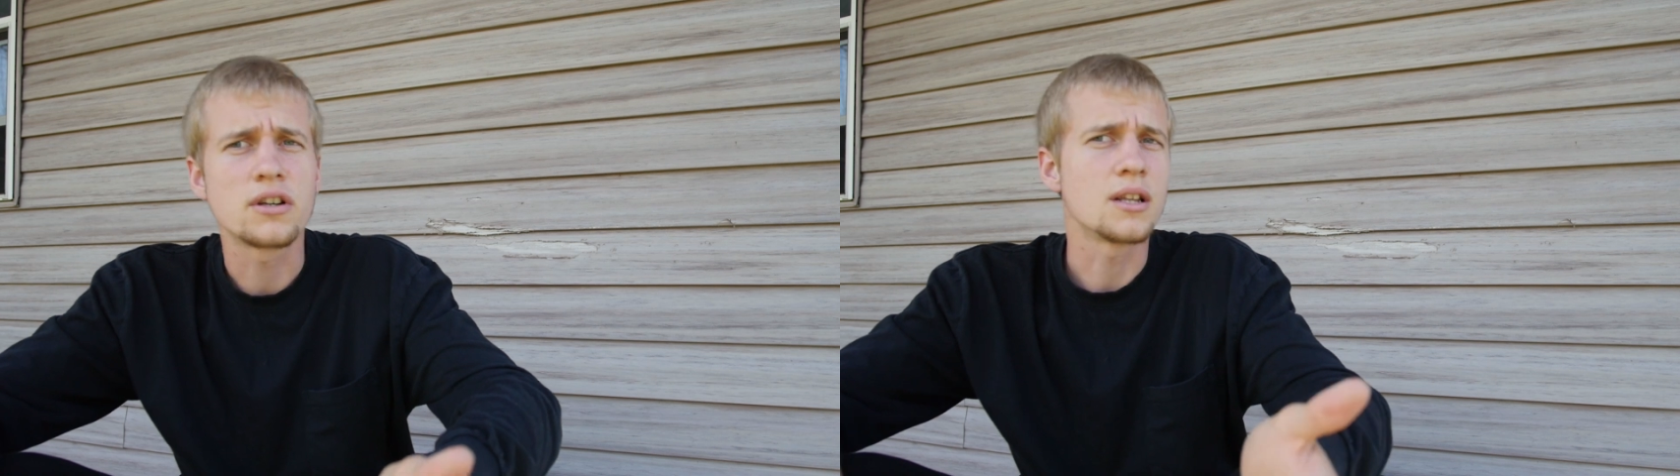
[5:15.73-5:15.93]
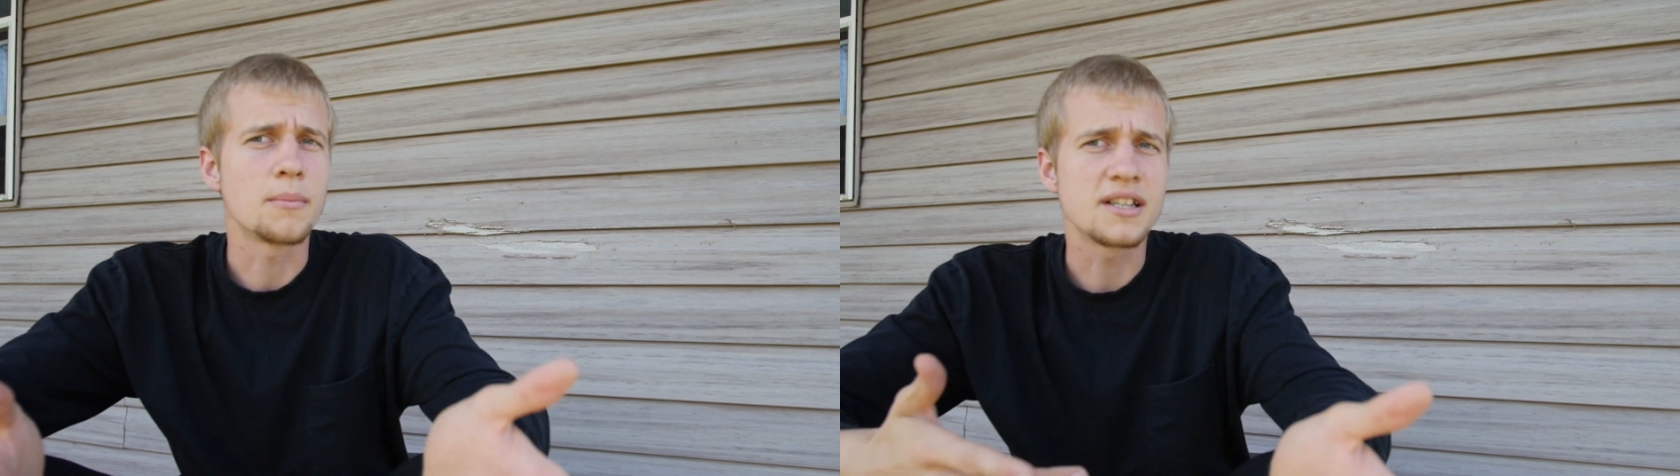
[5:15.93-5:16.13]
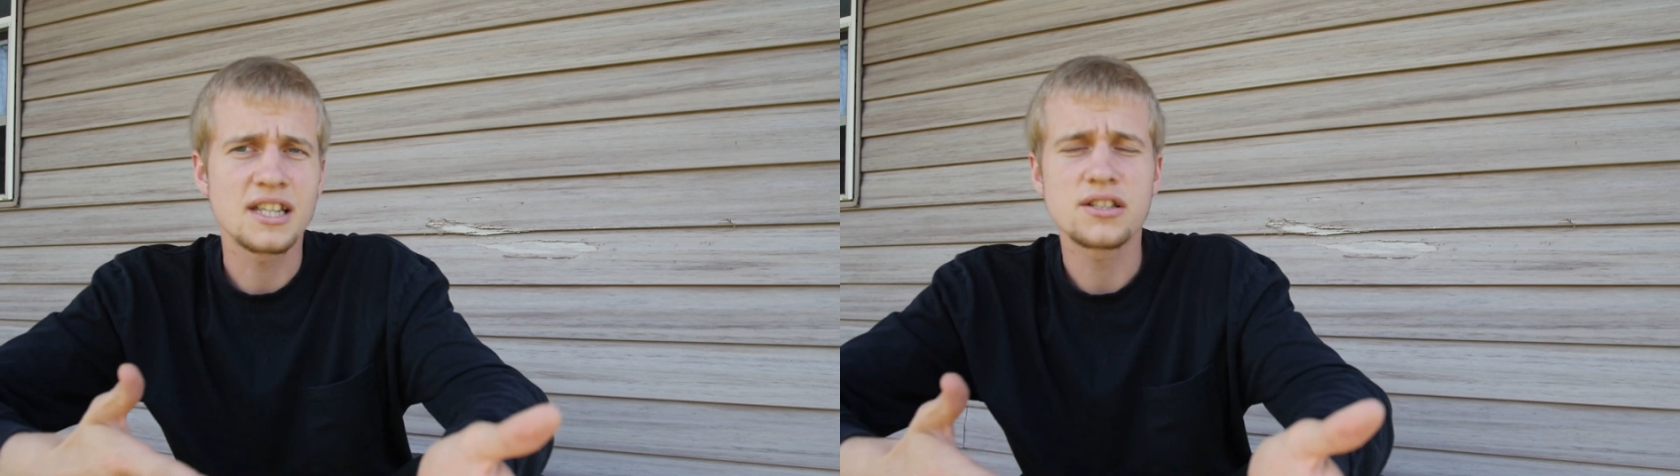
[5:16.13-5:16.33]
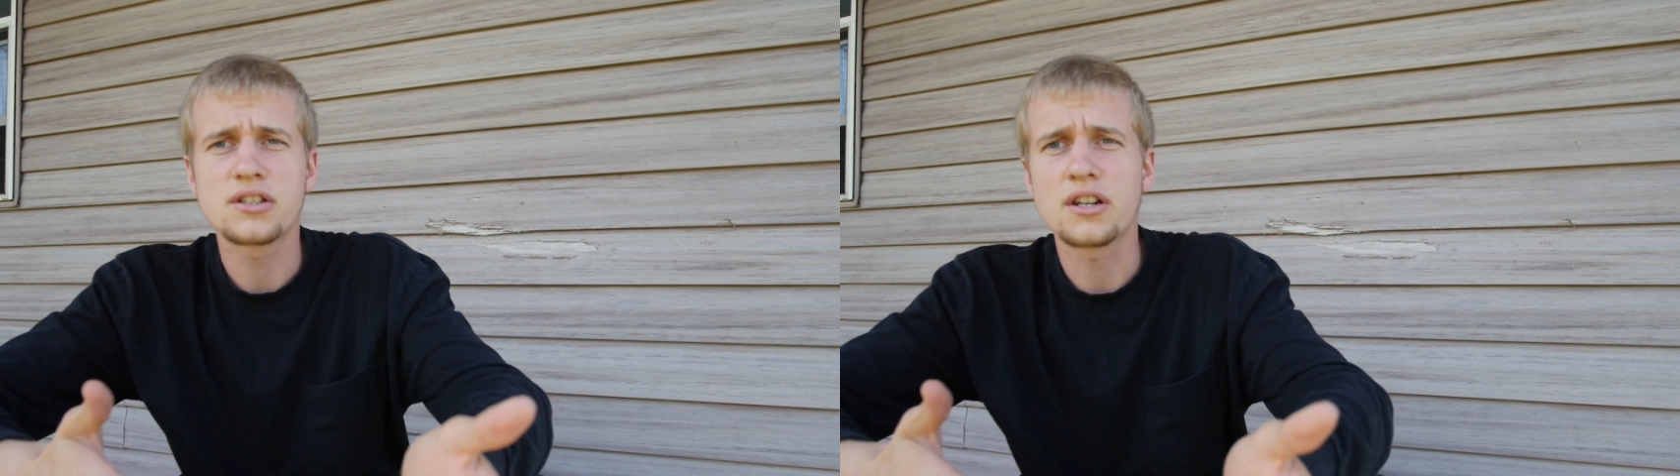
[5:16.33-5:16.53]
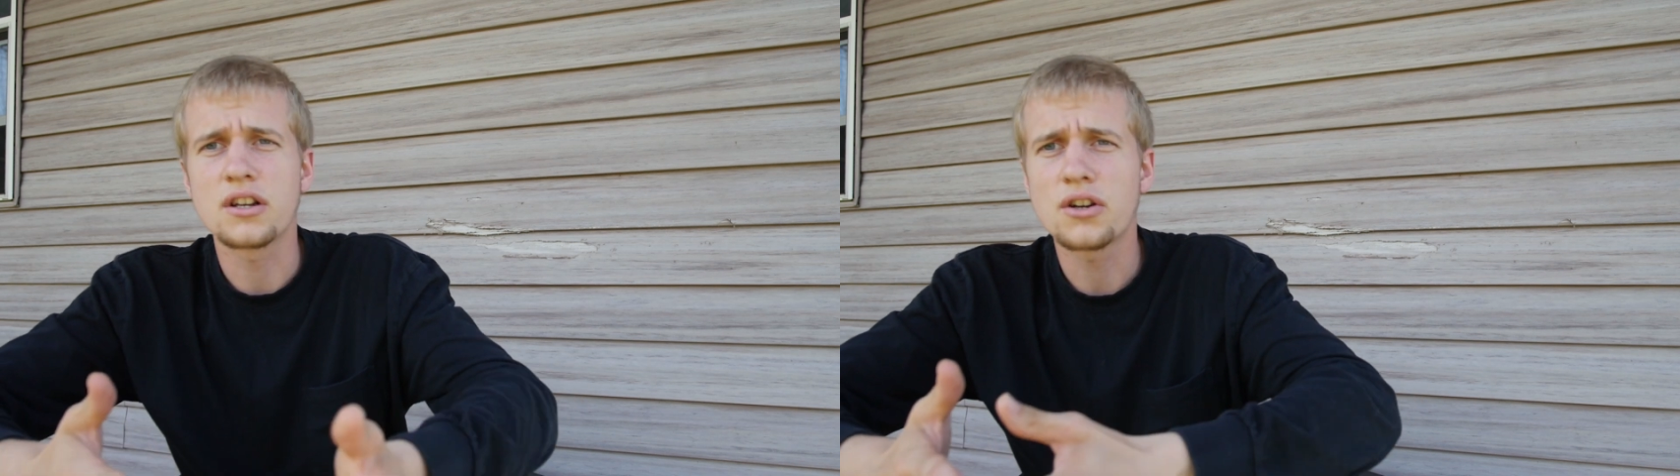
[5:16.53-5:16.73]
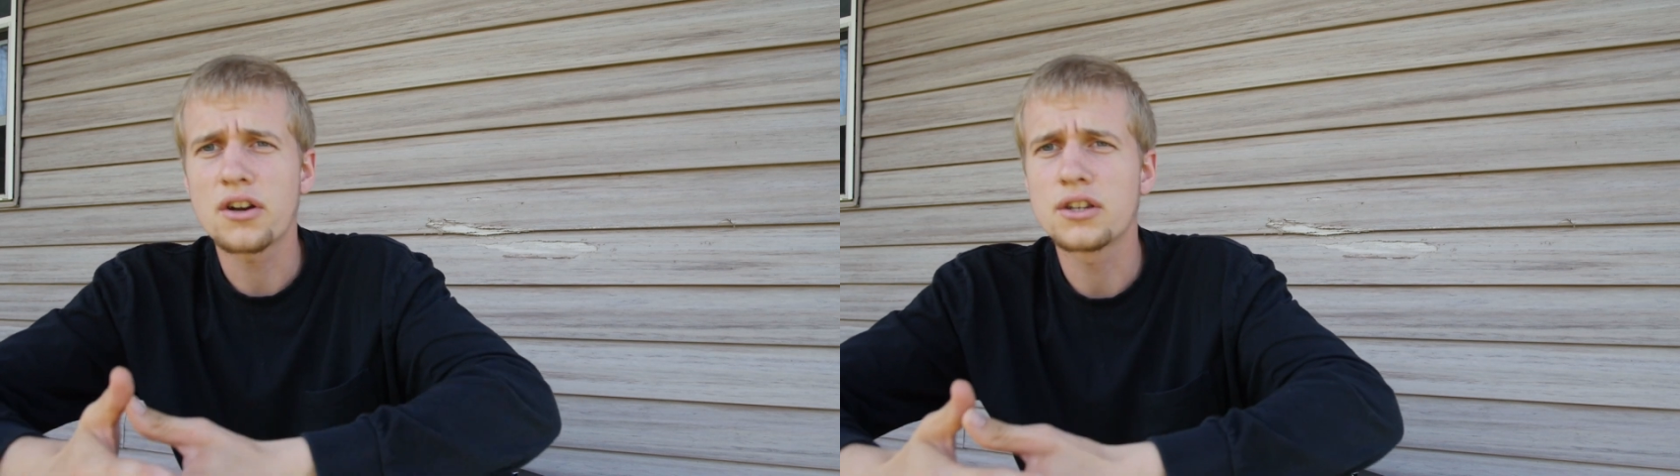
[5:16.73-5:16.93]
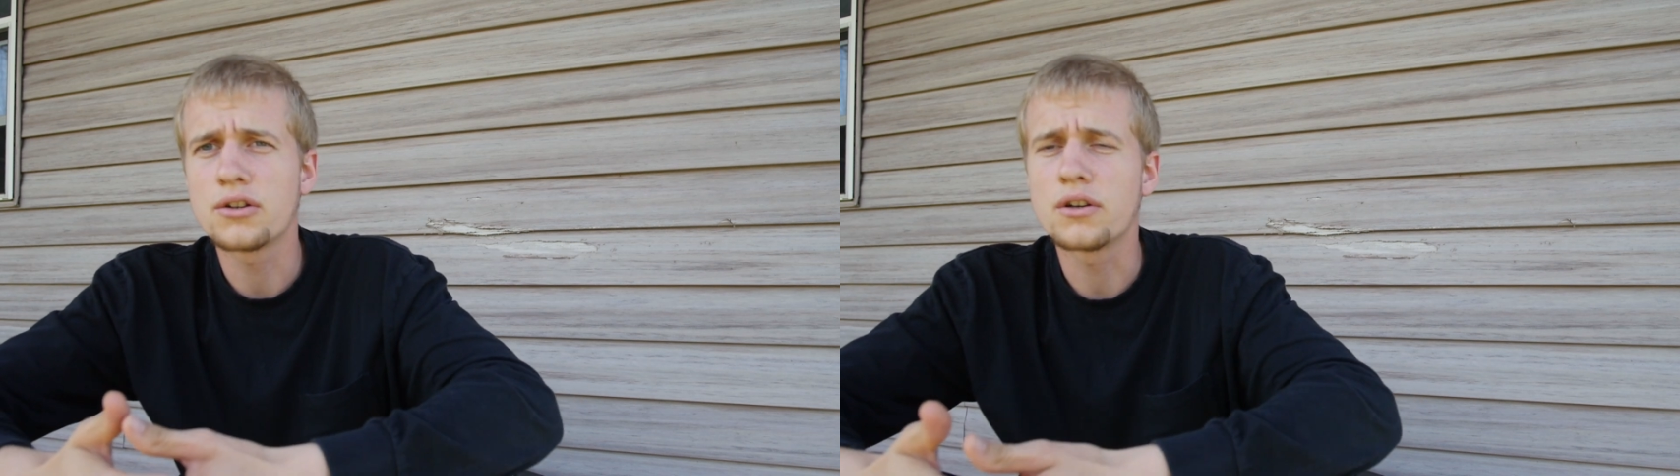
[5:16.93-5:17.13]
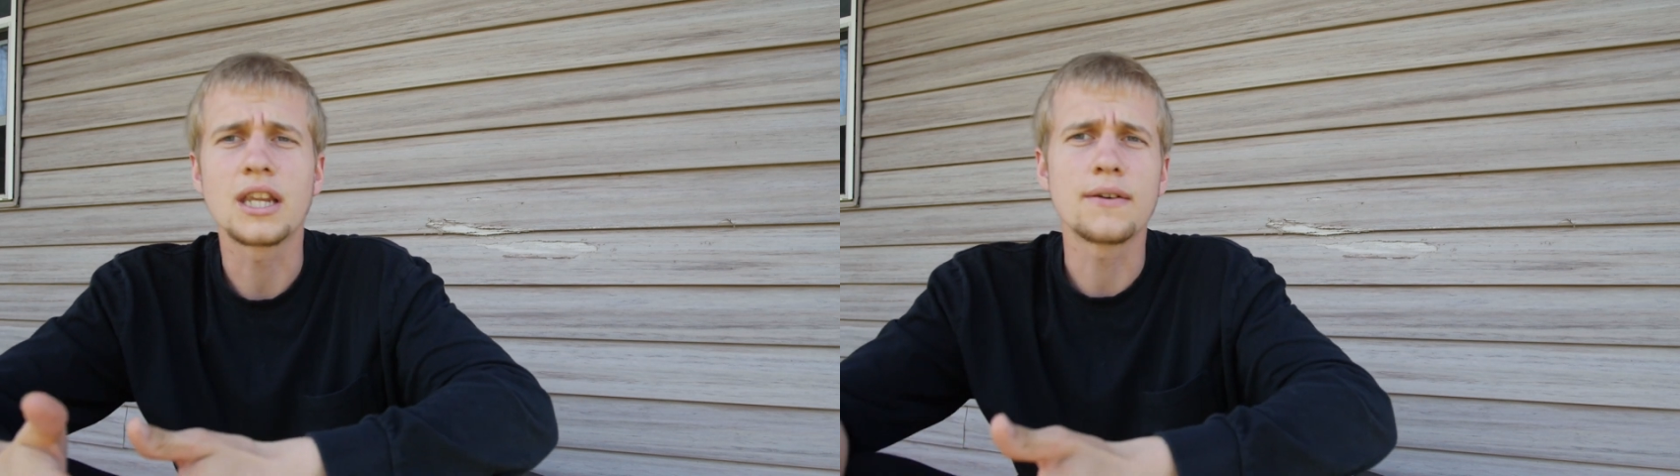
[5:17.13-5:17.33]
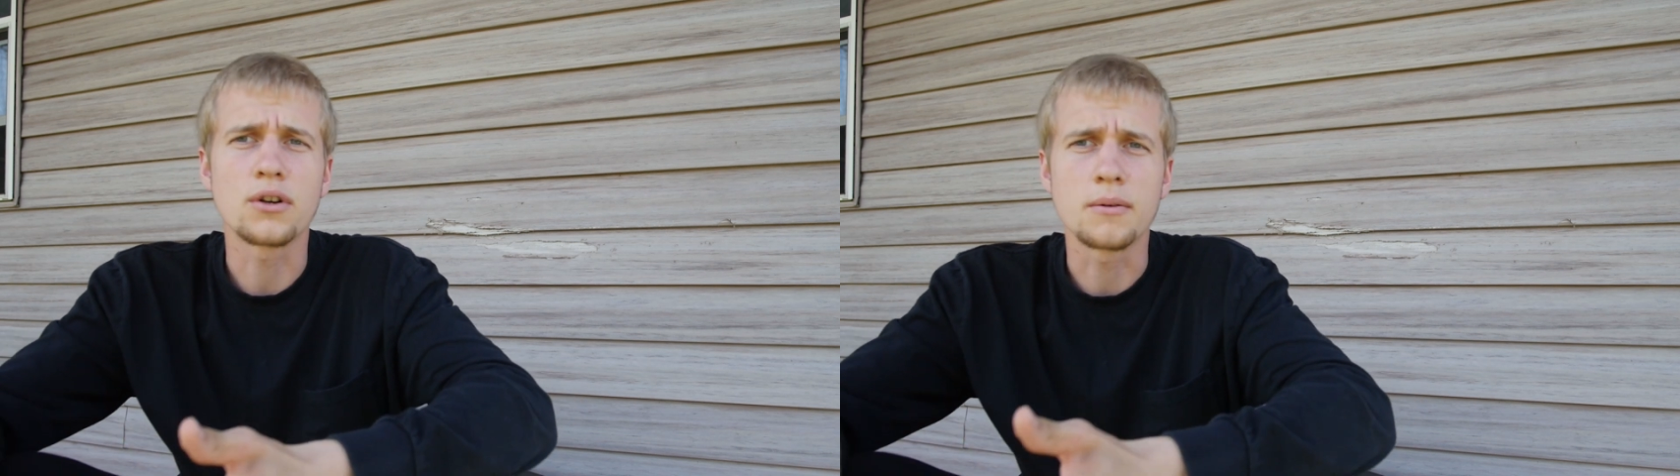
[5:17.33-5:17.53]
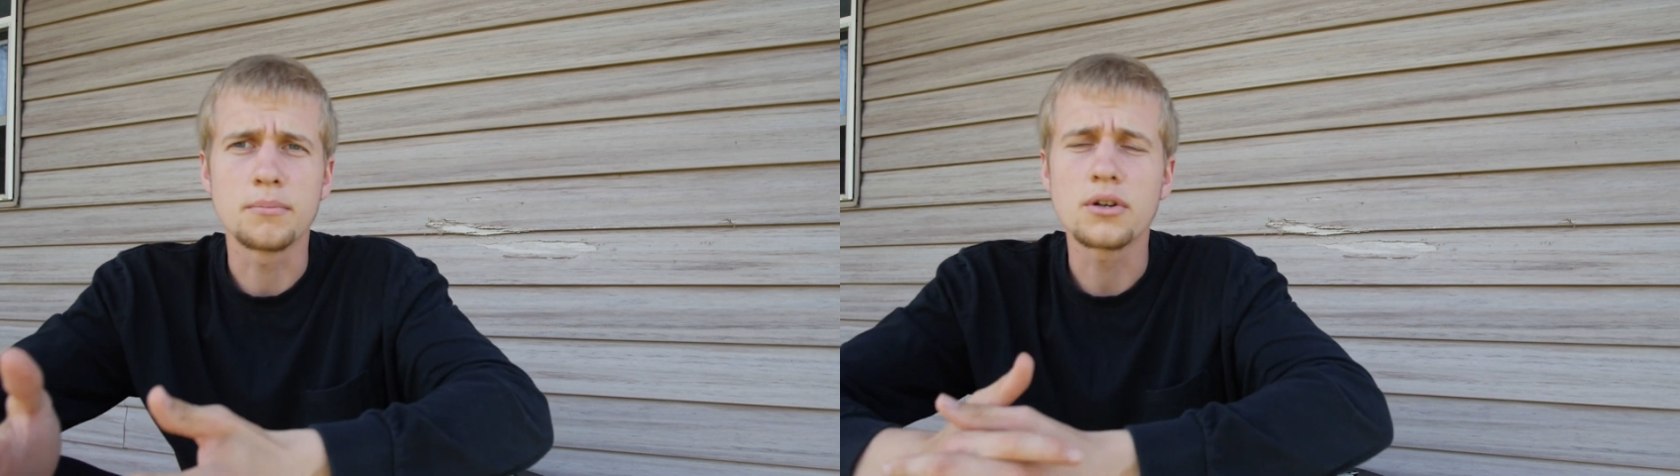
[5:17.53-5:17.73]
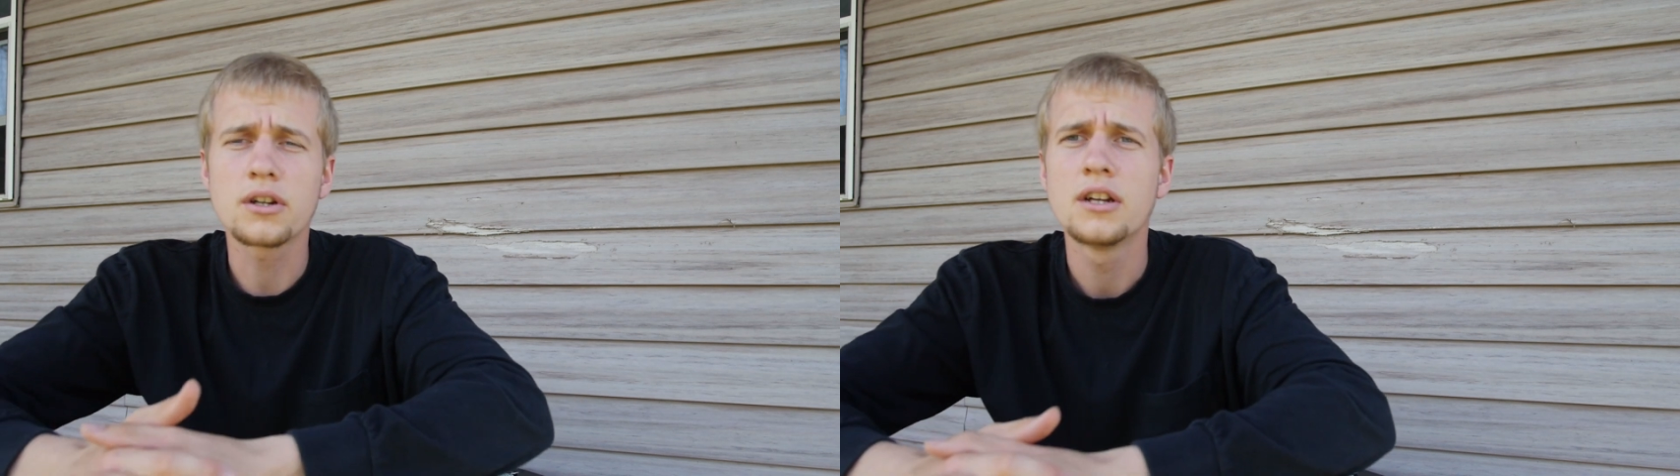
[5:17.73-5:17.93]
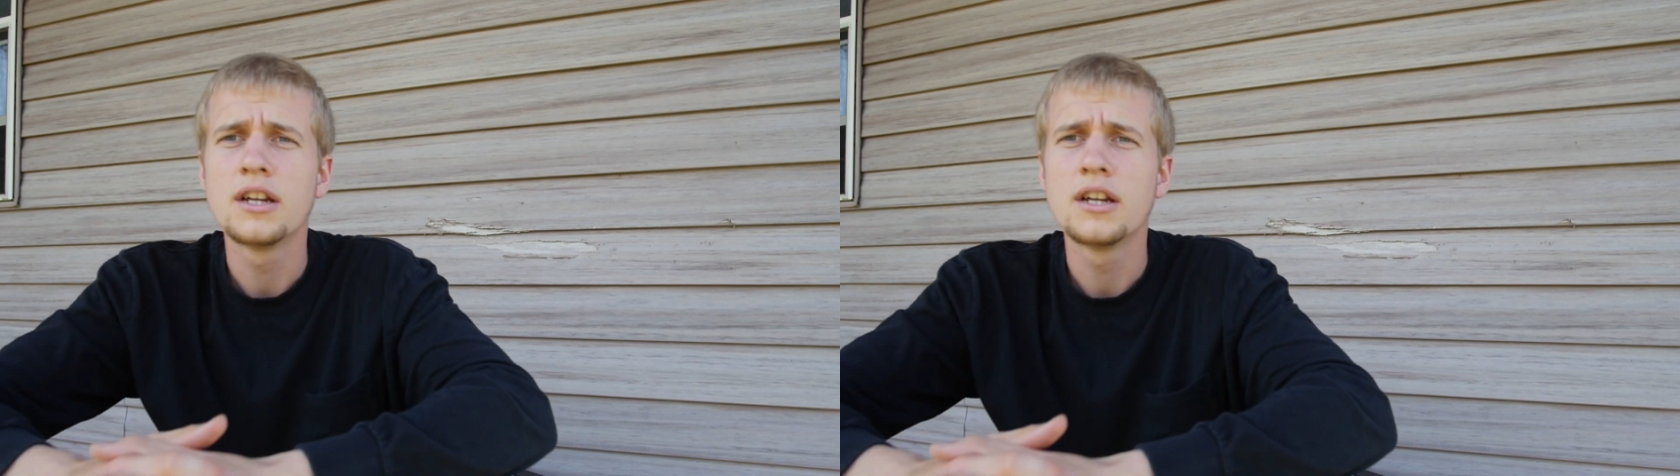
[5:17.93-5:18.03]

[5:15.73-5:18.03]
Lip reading: and then my sister started talking to her and gave her a book.